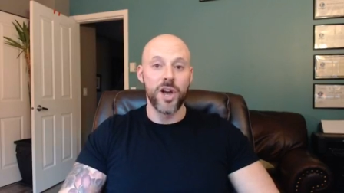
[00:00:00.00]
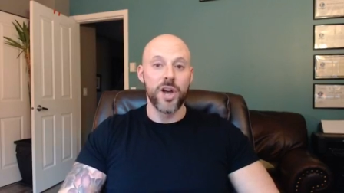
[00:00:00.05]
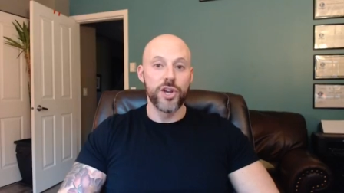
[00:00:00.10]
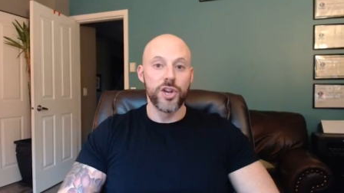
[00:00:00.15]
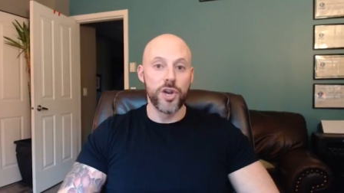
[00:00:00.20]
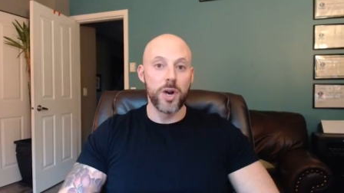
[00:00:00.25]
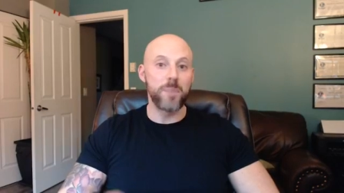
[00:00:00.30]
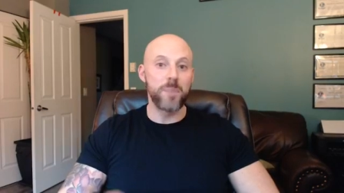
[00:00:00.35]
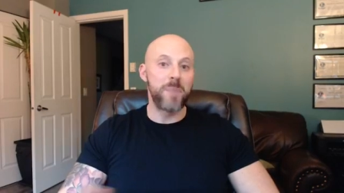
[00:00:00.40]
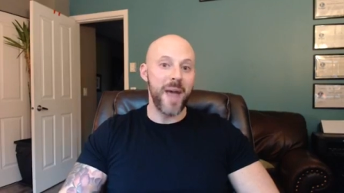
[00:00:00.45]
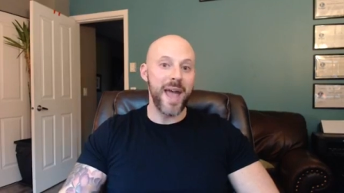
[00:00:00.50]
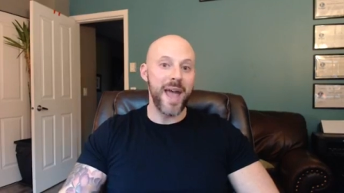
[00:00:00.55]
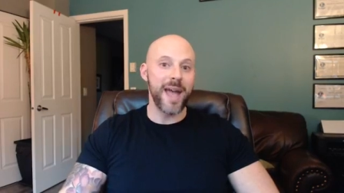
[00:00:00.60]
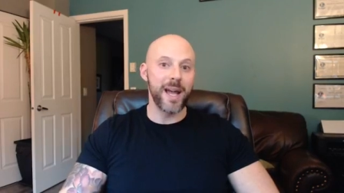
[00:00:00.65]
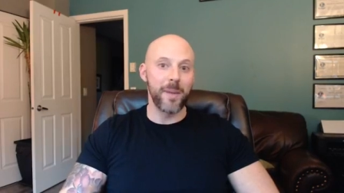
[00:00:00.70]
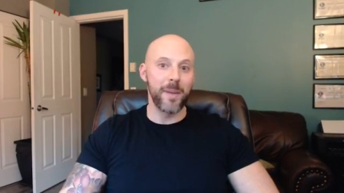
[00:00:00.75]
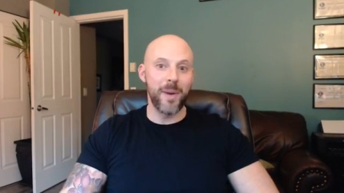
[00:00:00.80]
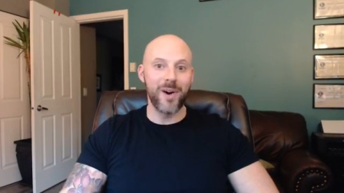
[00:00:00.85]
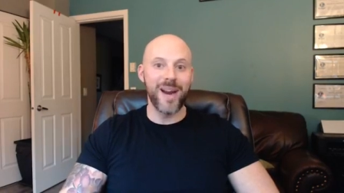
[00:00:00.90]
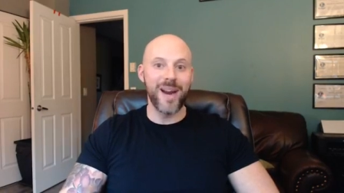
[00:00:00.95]
you're paying
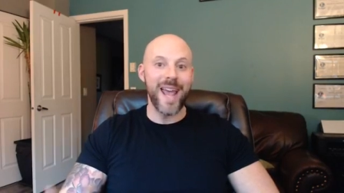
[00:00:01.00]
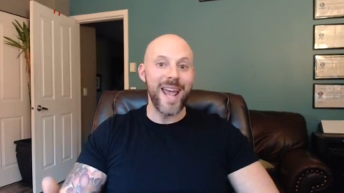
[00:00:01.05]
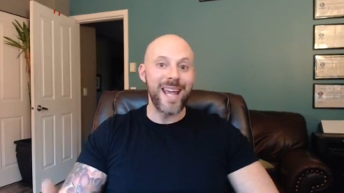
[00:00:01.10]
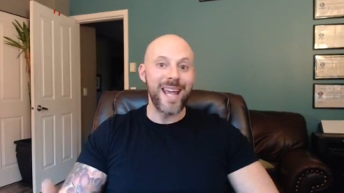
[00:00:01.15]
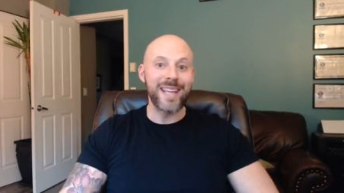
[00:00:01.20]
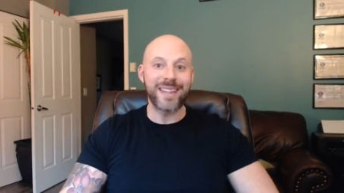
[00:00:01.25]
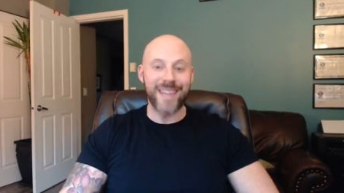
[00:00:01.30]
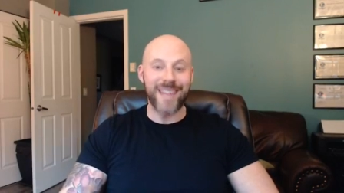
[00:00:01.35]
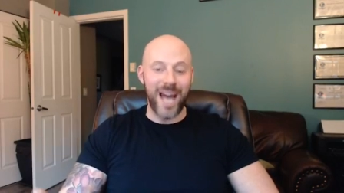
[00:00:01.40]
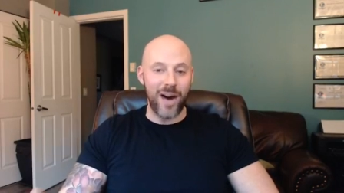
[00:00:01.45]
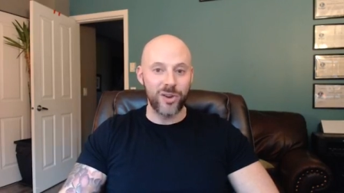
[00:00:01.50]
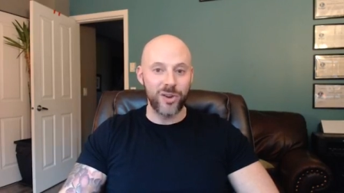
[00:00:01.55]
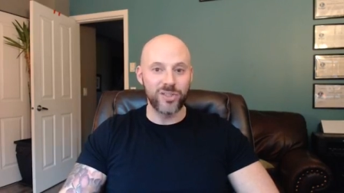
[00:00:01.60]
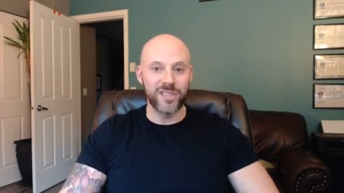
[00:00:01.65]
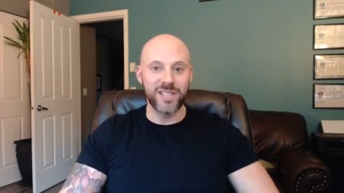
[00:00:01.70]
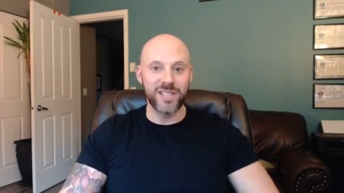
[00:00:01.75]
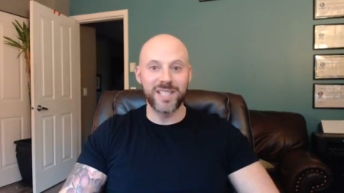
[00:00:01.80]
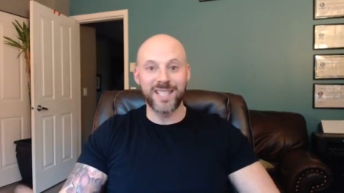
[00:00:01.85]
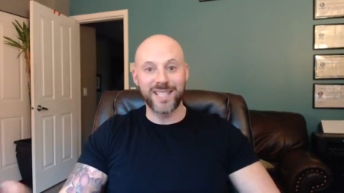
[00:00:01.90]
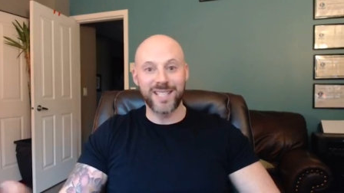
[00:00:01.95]
about
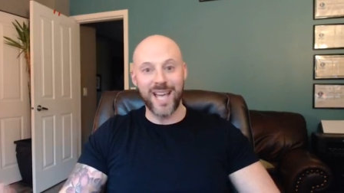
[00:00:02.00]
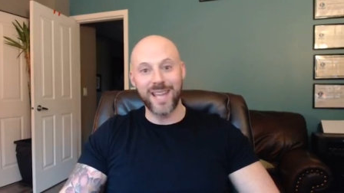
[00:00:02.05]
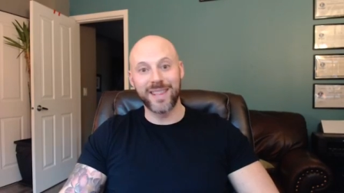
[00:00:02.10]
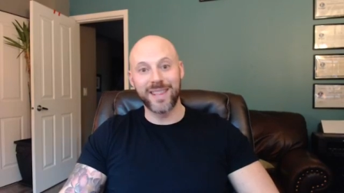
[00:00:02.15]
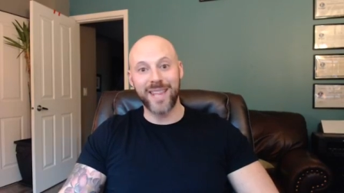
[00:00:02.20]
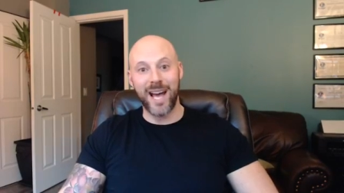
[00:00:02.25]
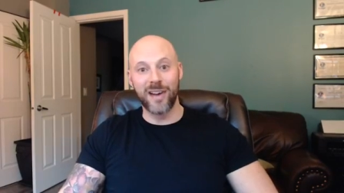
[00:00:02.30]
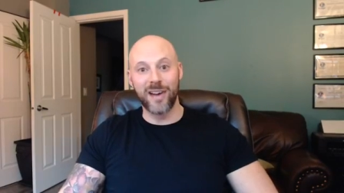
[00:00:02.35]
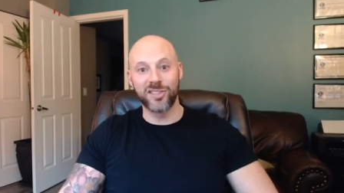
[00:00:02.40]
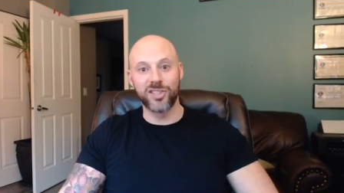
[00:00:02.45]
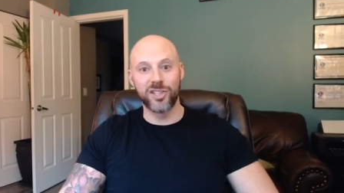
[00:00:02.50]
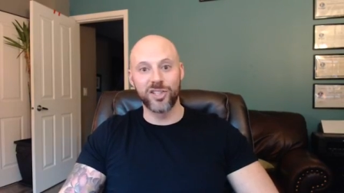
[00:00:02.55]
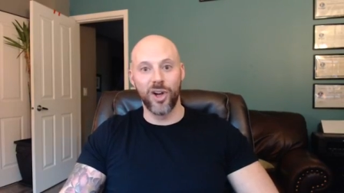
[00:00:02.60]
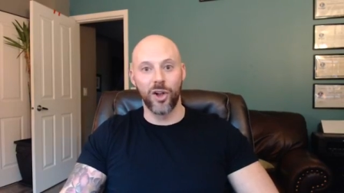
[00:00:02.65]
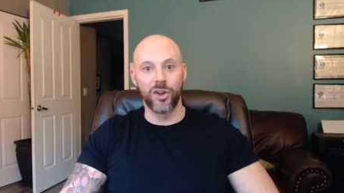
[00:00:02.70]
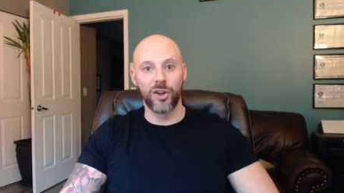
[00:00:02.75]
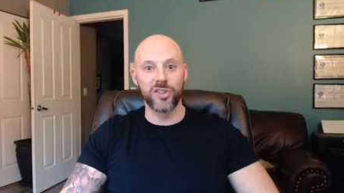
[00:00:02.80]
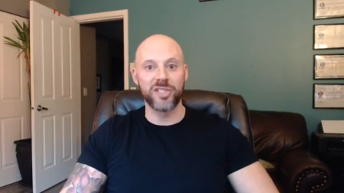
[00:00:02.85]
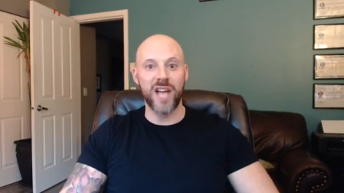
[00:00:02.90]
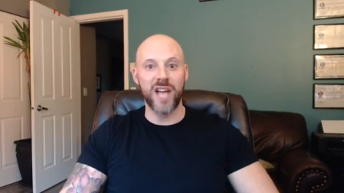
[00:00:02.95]
$8,000 to
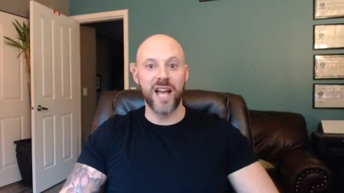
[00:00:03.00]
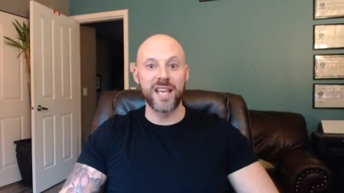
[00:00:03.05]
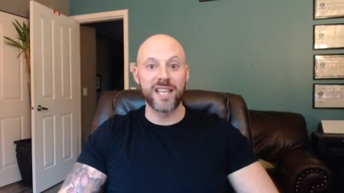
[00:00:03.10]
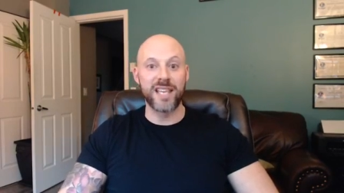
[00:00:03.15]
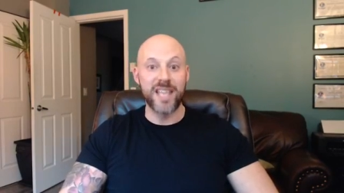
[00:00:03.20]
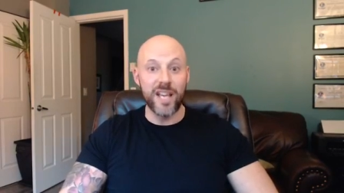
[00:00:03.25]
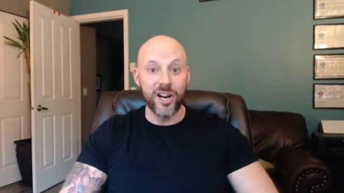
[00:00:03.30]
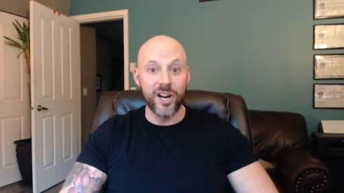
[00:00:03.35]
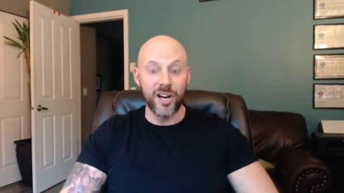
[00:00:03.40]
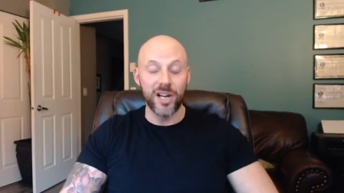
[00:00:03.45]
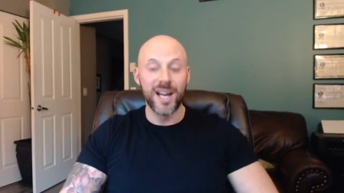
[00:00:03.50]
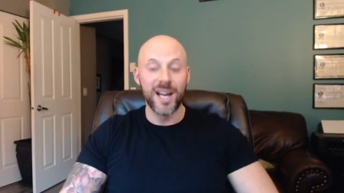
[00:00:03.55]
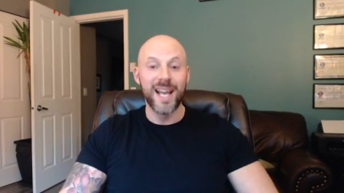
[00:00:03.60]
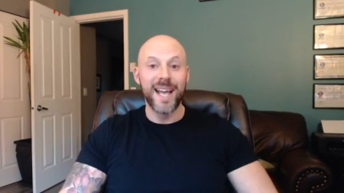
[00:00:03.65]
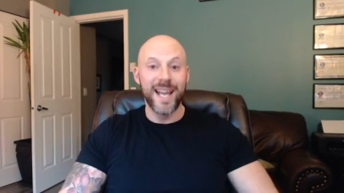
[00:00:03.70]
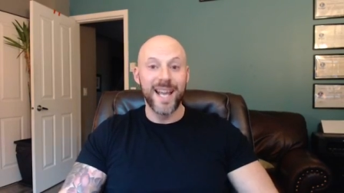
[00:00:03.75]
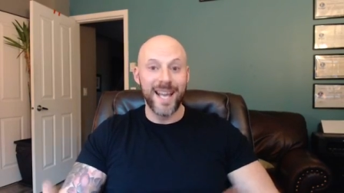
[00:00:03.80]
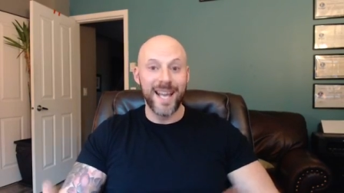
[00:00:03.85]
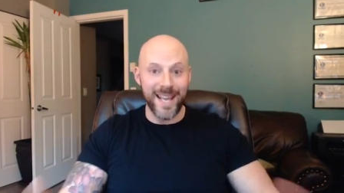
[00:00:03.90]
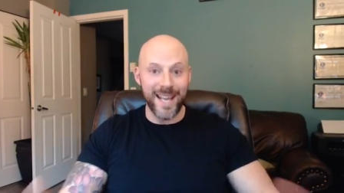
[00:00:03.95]
$10,000 a year
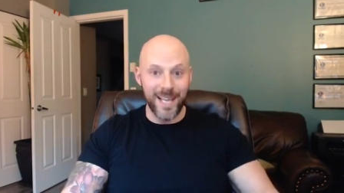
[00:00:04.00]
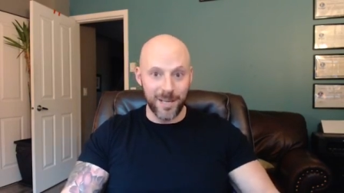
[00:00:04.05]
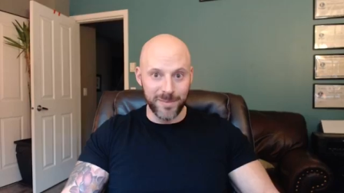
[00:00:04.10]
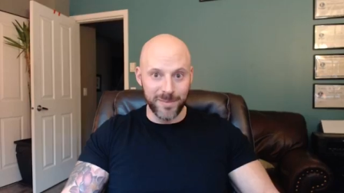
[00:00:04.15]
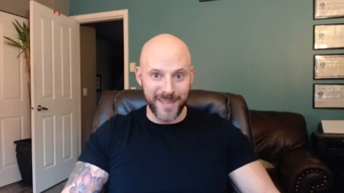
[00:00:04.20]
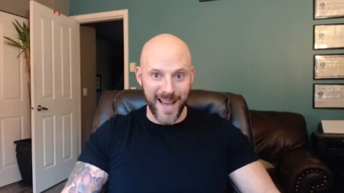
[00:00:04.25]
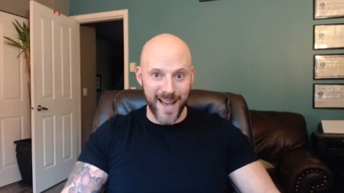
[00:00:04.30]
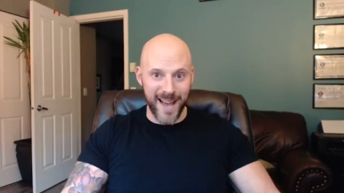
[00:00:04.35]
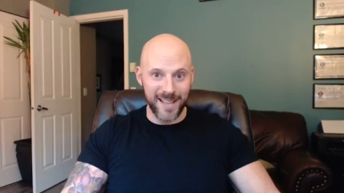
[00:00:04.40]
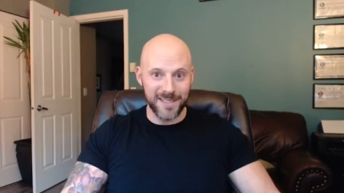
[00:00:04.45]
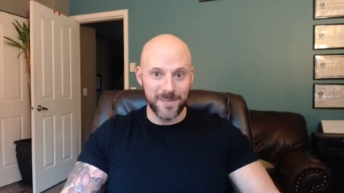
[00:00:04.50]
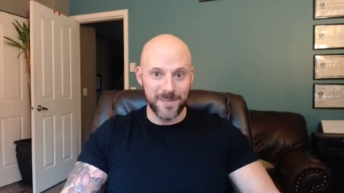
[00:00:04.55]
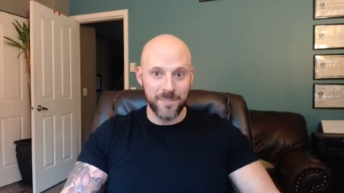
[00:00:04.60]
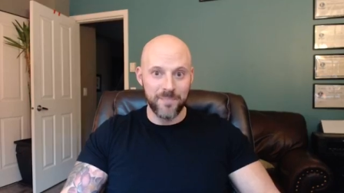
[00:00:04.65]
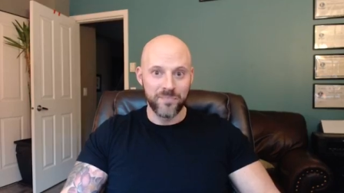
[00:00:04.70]
in income tax.